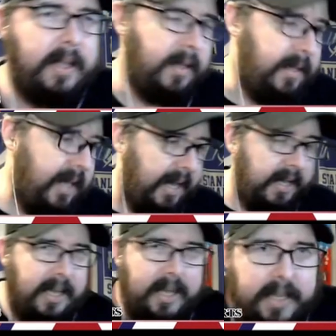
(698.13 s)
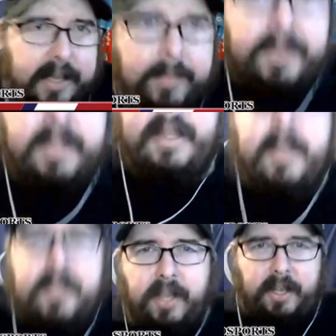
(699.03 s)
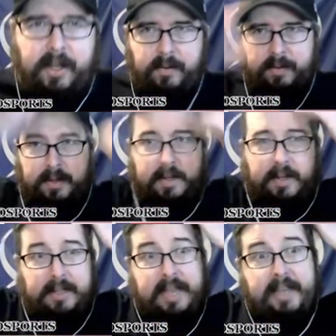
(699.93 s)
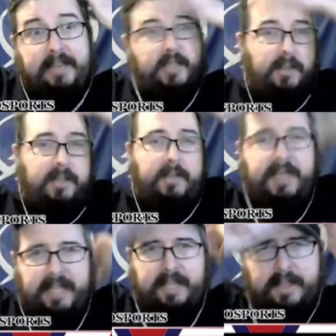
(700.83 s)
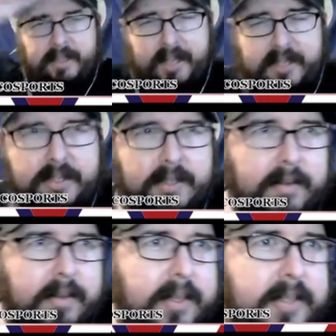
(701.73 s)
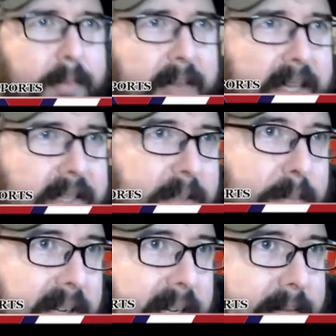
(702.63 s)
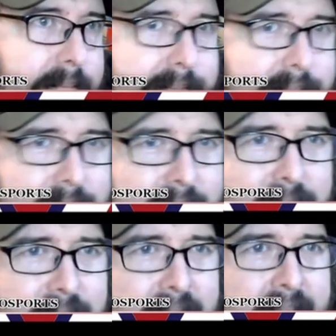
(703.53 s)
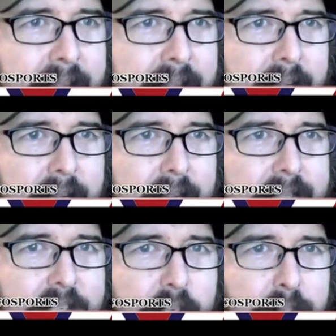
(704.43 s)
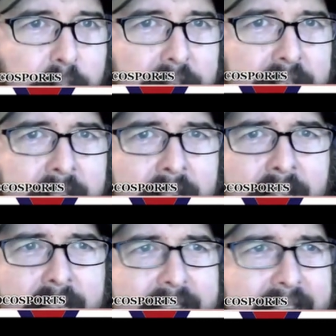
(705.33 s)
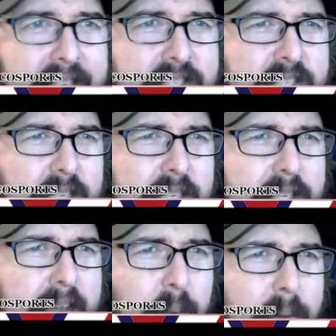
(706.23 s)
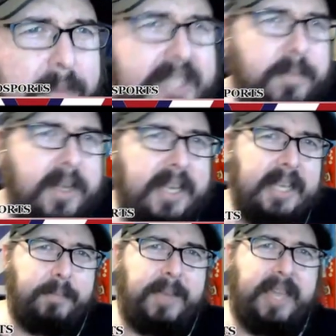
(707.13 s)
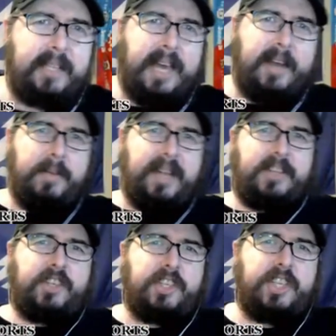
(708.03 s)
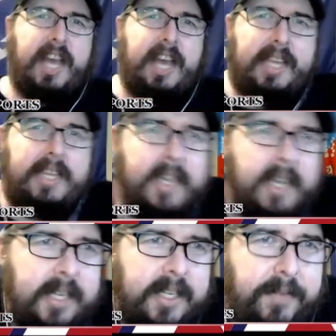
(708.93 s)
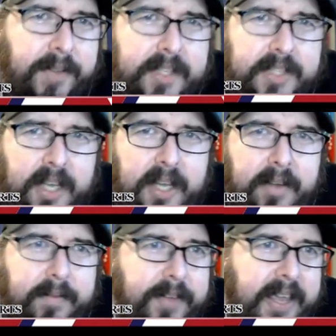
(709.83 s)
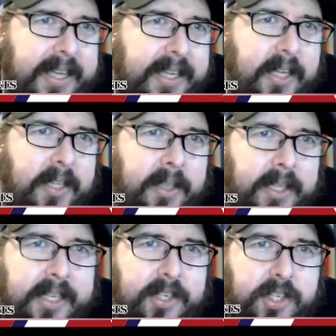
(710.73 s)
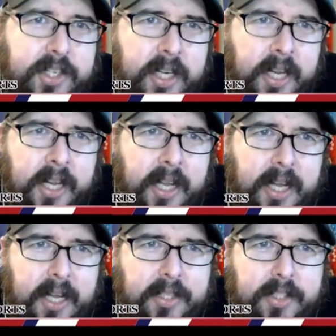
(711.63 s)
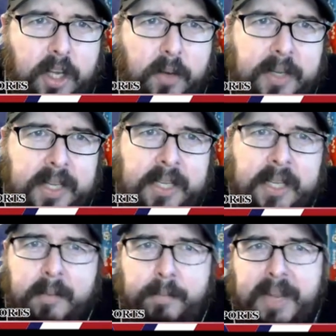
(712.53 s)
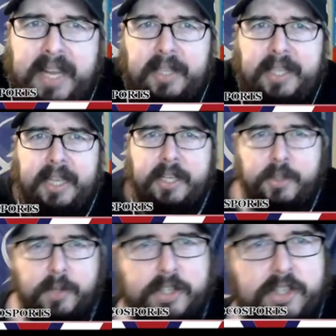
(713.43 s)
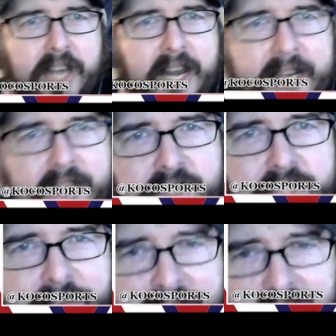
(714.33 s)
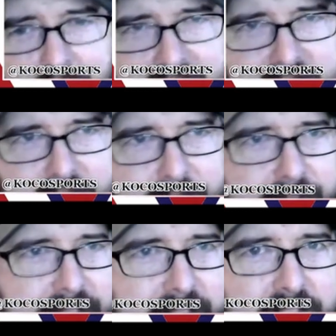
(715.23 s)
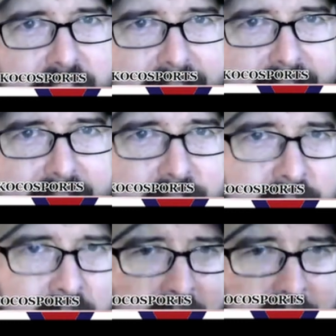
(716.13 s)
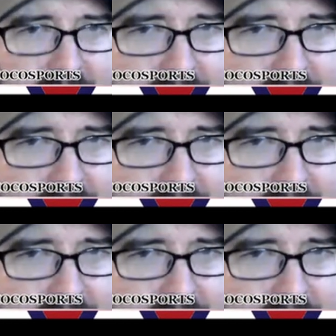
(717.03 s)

Yeah, yeah, yeah. So, yeah, so to me, that's it's amazing. But yeah, I see your point. Next, you got women's Money in the Bank ladder match. Sky defeats uh, Vega, Lynch, uh, Zoe Bayley and Trish Stratus, 17 minutes and 50 seconds. I